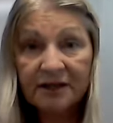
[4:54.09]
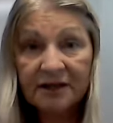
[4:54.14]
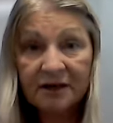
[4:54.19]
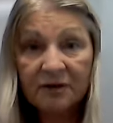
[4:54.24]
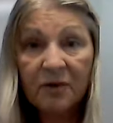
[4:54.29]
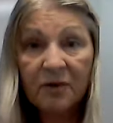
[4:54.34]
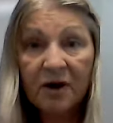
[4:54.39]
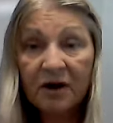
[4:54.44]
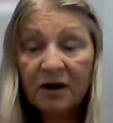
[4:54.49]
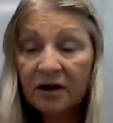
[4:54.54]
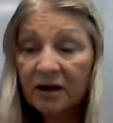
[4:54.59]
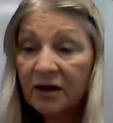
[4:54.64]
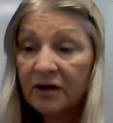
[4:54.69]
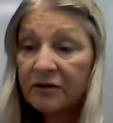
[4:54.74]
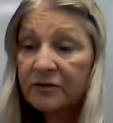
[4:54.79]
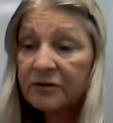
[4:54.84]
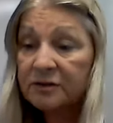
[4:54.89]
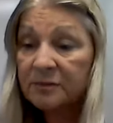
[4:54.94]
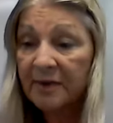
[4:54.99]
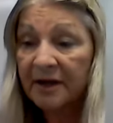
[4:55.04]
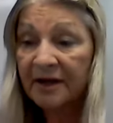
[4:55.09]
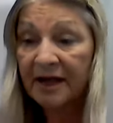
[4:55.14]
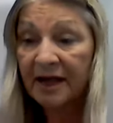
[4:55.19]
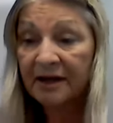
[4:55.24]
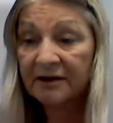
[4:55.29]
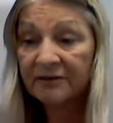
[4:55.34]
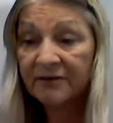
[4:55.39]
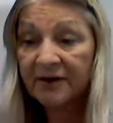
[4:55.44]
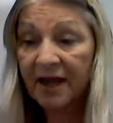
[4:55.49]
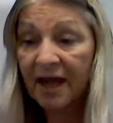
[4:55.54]
He wore clothes made
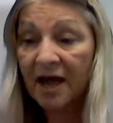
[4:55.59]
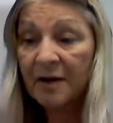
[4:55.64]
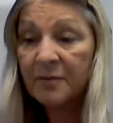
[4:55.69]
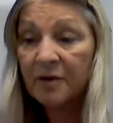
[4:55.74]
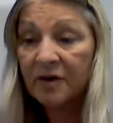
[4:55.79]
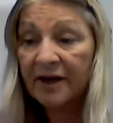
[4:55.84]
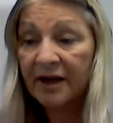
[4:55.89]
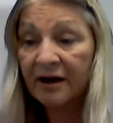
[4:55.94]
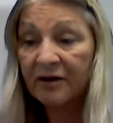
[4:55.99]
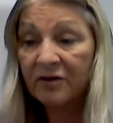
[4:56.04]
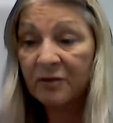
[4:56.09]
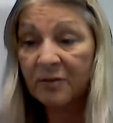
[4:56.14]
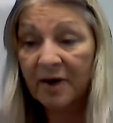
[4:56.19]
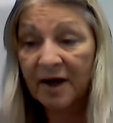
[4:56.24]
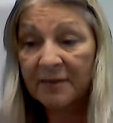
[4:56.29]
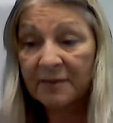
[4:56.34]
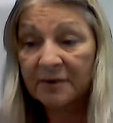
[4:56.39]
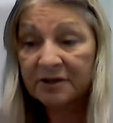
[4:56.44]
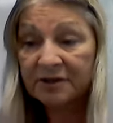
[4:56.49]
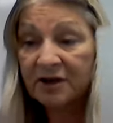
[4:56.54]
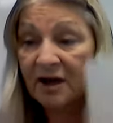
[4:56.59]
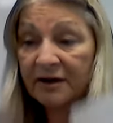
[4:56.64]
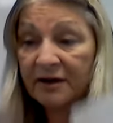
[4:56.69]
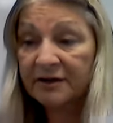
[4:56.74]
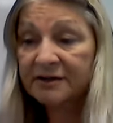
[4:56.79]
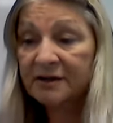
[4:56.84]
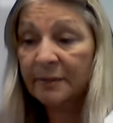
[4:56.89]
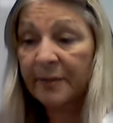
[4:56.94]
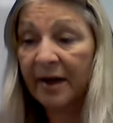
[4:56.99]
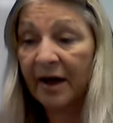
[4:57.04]
out of camel hair. The Bible
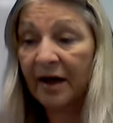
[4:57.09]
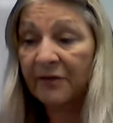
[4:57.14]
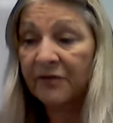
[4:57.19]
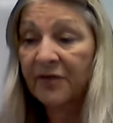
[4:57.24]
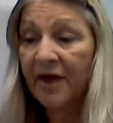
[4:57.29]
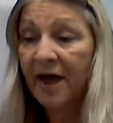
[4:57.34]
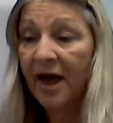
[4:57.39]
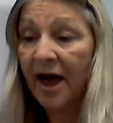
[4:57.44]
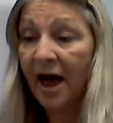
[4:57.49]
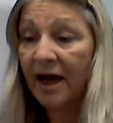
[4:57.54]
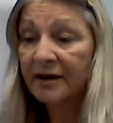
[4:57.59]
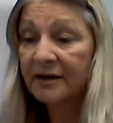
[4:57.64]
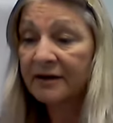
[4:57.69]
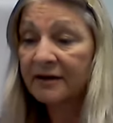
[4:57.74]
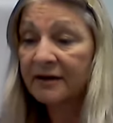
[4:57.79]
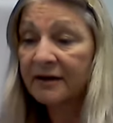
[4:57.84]
talks about that.